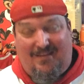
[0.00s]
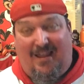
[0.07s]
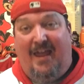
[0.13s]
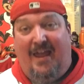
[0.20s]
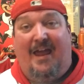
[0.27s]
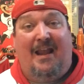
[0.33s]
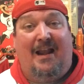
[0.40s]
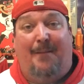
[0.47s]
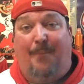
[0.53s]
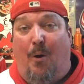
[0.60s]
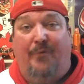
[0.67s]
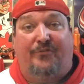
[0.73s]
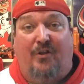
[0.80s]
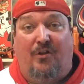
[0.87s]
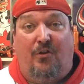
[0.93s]
and I'm
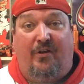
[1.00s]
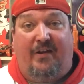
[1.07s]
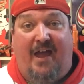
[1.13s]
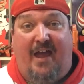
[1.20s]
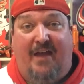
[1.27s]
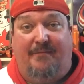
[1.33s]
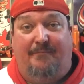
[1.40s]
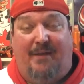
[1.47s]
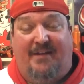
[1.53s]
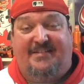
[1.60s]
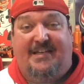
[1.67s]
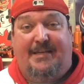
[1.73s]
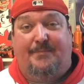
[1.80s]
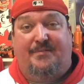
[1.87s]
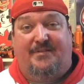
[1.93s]
always going to look at my
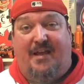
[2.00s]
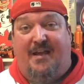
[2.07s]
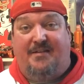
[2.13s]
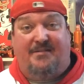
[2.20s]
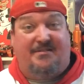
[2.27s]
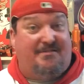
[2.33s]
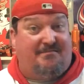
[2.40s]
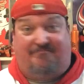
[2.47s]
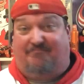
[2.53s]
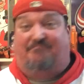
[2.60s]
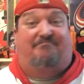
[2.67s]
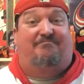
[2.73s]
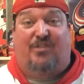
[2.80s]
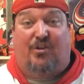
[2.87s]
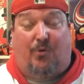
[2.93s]
teams as
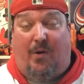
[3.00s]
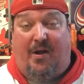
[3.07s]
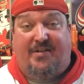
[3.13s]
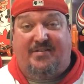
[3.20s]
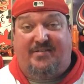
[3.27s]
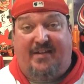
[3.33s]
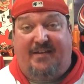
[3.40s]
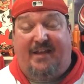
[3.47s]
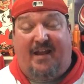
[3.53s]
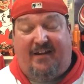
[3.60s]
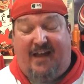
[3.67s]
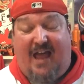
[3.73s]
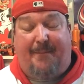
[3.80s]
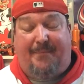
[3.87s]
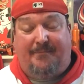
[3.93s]
the greatest thing that
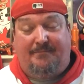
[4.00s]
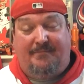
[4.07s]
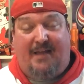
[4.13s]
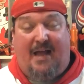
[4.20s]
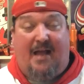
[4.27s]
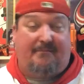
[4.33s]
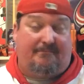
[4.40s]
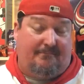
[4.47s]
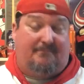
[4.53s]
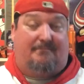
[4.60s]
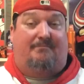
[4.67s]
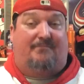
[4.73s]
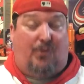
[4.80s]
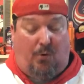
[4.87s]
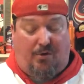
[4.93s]
could happen, not
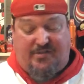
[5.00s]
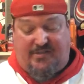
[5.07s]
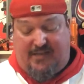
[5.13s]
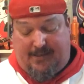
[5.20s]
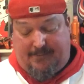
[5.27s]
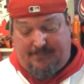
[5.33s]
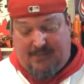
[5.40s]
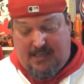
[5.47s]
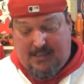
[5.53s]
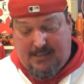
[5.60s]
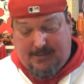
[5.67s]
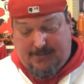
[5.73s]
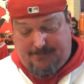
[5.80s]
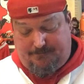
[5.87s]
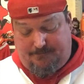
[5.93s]
the worst thing.
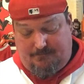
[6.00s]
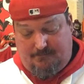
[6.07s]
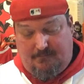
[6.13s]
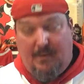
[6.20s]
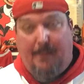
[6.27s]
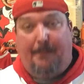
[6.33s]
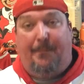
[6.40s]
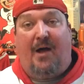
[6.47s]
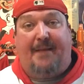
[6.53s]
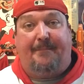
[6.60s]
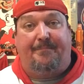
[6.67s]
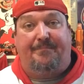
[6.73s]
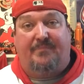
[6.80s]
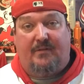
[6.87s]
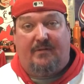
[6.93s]
But,
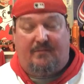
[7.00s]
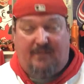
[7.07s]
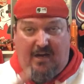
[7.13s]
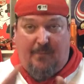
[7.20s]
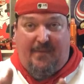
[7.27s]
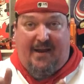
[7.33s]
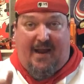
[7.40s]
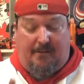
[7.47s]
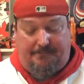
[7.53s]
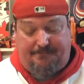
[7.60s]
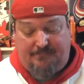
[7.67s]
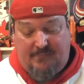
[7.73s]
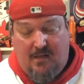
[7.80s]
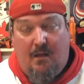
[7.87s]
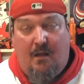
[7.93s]
hear me out.
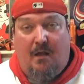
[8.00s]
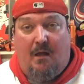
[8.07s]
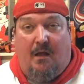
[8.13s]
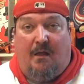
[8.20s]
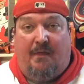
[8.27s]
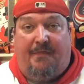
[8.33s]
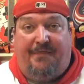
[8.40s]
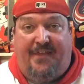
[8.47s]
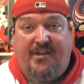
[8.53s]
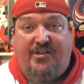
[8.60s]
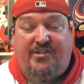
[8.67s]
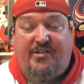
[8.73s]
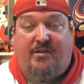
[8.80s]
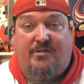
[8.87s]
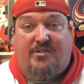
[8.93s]

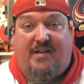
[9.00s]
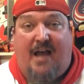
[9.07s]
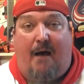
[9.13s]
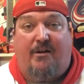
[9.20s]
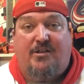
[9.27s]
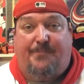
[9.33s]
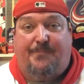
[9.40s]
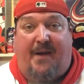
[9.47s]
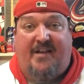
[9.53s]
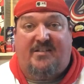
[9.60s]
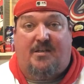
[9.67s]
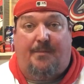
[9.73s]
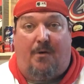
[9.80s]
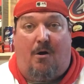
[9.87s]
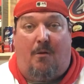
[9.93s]
This year's college
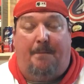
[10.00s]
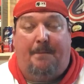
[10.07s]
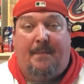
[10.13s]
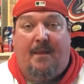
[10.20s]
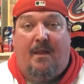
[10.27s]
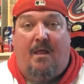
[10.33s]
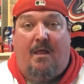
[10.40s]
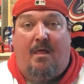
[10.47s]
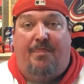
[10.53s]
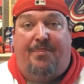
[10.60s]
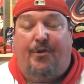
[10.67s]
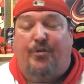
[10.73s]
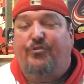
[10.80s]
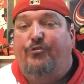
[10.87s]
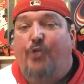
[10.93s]
basketball,
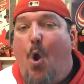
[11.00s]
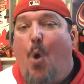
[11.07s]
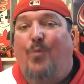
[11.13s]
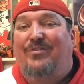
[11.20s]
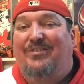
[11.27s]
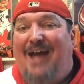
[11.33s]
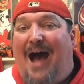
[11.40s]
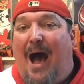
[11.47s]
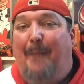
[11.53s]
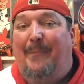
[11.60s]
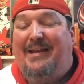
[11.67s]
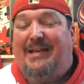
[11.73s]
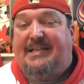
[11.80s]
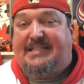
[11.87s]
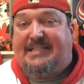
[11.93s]
there's no
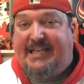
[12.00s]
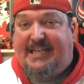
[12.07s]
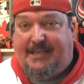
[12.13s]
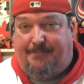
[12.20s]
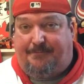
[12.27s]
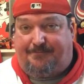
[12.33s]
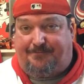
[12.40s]
dominant team.